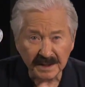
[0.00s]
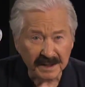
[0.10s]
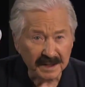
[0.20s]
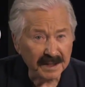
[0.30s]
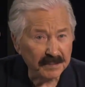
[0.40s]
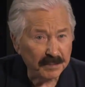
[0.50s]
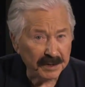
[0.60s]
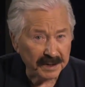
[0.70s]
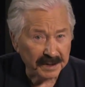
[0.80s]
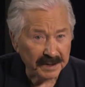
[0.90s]
in
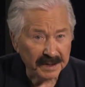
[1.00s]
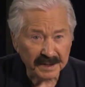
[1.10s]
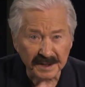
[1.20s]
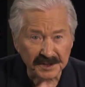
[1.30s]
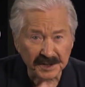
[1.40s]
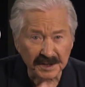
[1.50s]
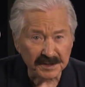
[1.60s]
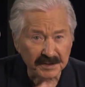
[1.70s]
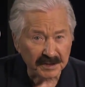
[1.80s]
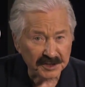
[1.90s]
Britain is
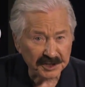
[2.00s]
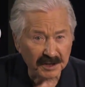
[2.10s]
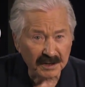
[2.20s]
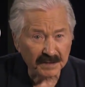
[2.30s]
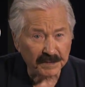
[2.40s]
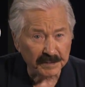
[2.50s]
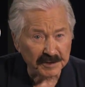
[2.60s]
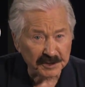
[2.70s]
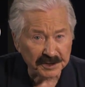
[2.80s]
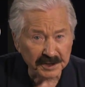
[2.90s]
under assault from
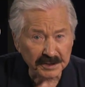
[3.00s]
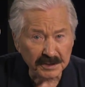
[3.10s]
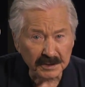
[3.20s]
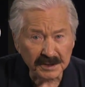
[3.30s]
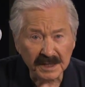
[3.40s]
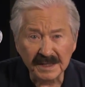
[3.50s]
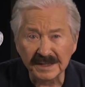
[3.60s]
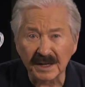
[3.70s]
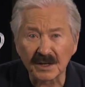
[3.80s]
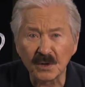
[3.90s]
the schools,
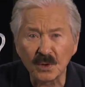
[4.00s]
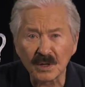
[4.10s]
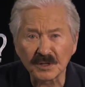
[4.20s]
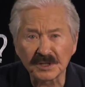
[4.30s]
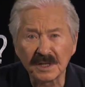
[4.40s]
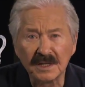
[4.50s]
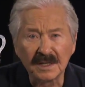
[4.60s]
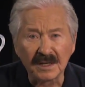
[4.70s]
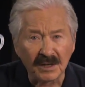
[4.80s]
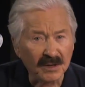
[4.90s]
the courts,
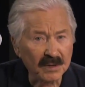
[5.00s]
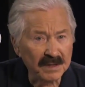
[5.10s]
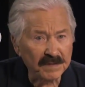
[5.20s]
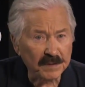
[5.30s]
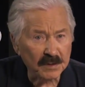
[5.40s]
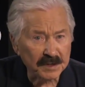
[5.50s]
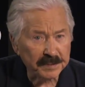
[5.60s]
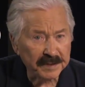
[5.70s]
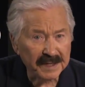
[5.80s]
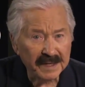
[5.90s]
law
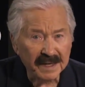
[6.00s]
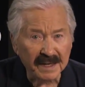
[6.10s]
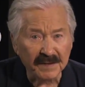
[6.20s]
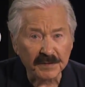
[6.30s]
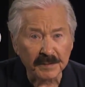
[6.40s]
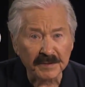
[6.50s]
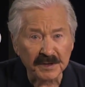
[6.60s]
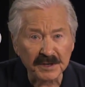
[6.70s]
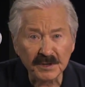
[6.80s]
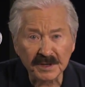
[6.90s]
enforcement, and from the
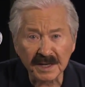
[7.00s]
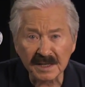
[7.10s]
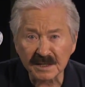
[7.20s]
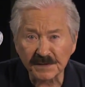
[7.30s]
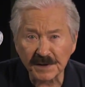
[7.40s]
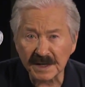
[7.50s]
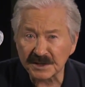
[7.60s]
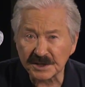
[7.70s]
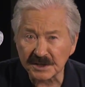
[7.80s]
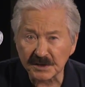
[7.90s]
UK's
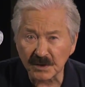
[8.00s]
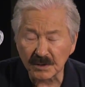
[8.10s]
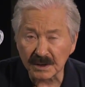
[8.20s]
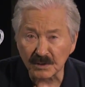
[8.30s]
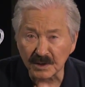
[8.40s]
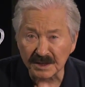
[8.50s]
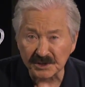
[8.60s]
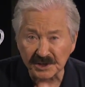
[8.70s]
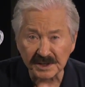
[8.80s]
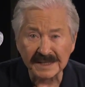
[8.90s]
fastest growing
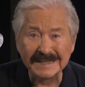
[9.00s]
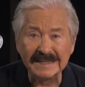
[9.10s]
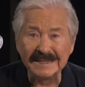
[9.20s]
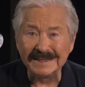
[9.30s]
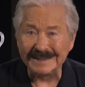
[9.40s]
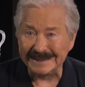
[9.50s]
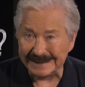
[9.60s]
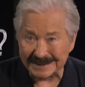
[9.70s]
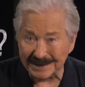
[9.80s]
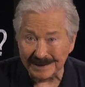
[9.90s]
religion,
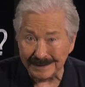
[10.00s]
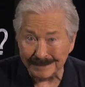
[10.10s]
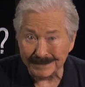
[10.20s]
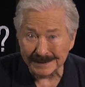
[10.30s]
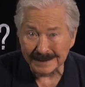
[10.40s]
Islam.